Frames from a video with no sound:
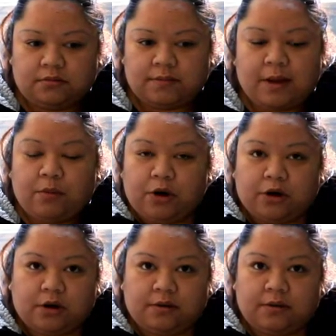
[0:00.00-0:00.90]
my
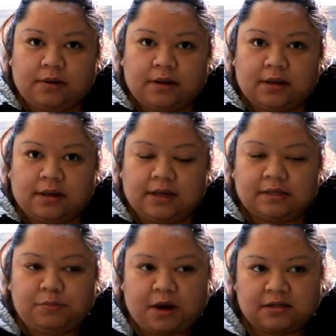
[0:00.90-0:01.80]
work is
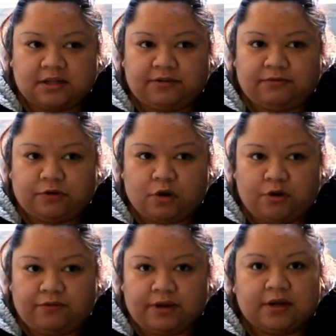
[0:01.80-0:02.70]
positive for
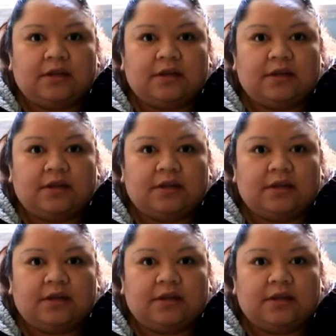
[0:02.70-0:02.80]
COVID.